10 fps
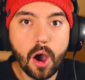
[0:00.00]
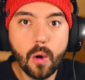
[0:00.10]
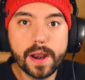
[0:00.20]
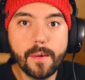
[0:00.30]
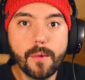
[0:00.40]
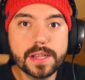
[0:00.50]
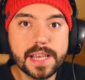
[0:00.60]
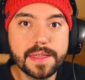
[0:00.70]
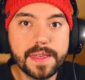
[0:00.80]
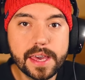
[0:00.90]
Oh, and I want to
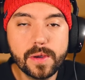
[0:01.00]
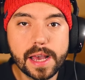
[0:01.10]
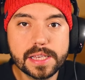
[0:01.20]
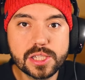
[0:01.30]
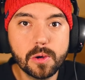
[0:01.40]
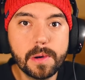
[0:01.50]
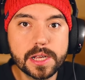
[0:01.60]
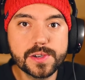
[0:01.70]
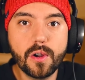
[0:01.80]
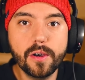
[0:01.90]
say thank you guys so
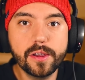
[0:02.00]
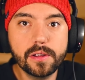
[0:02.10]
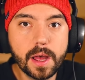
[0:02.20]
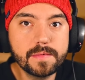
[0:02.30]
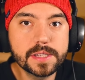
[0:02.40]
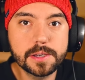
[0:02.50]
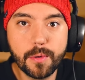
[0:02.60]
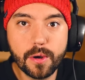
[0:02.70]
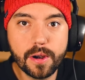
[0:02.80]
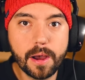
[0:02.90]
much for all your love and
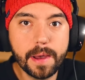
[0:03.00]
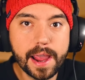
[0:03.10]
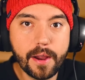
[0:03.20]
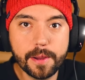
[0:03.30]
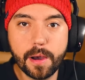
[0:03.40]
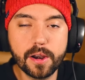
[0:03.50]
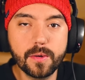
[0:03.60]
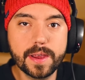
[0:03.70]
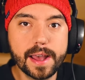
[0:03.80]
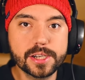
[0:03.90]
support on my Harry Potter
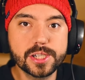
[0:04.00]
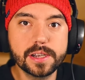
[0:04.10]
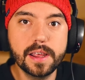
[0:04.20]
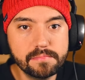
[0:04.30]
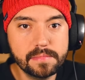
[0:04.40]
reaction.